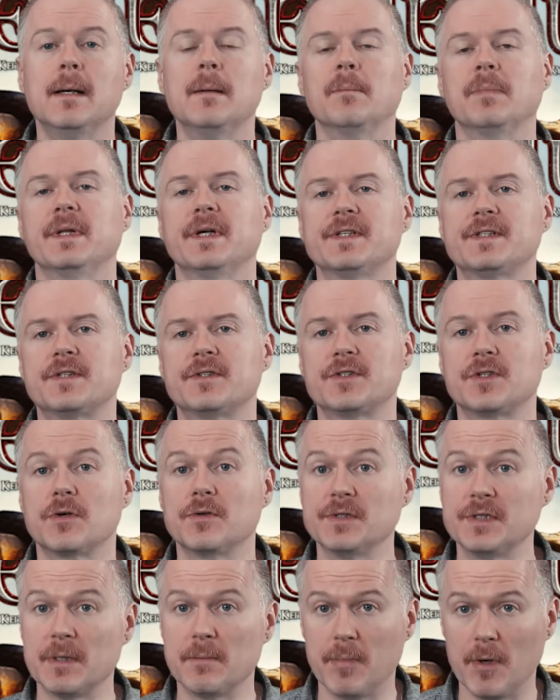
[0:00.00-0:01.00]
Plus, there's
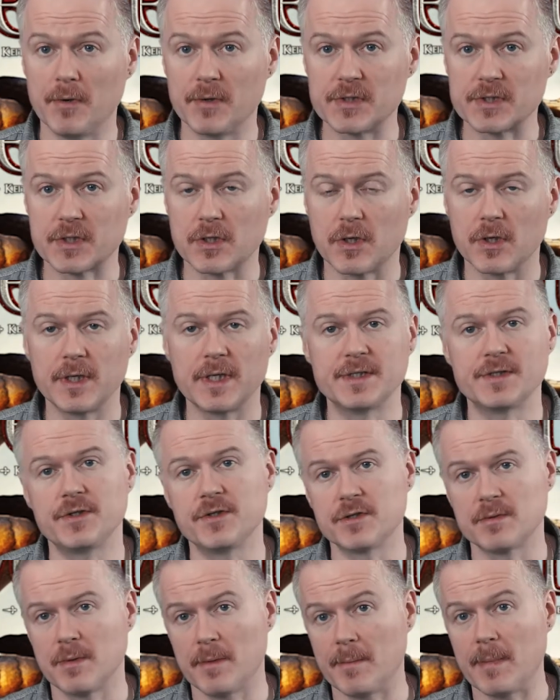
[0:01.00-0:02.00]
always a bonus card that's
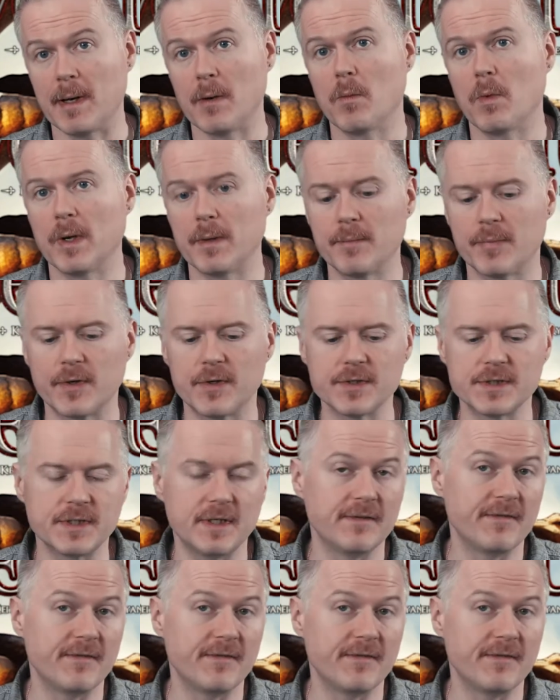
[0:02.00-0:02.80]
usable by one person.